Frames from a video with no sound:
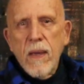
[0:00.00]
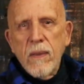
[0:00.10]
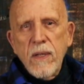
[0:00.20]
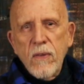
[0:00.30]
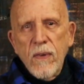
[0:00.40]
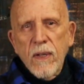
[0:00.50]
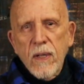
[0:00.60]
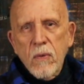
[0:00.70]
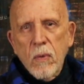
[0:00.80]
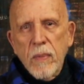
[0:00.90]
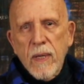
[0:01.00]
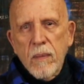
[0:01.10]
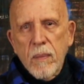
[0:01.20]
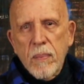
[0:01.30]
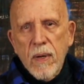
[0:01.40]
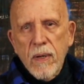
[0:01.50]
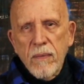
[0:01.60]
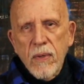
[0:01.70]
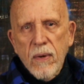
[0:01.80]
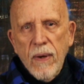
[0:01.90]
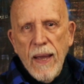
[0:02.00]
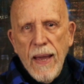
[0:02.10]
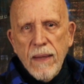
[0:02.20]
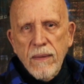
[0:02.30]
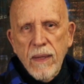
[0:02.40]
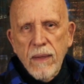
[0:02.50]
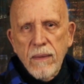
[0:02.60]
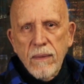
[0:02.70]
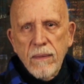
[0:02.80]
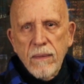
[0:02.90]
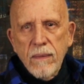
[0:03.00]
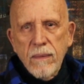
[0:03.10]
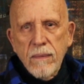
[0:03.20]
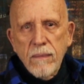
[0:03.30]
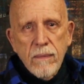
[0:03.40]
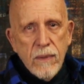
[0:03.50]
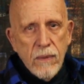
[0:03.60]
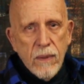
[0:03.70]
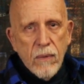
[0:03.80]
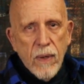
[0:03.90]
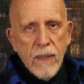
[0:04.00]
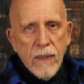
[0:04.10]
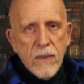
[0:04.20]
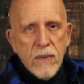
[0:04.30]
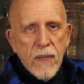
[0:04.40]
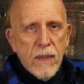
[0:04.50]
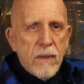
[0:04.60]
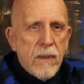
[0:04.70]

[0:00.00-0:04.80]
These feelings will become a part of your acting to a great extent.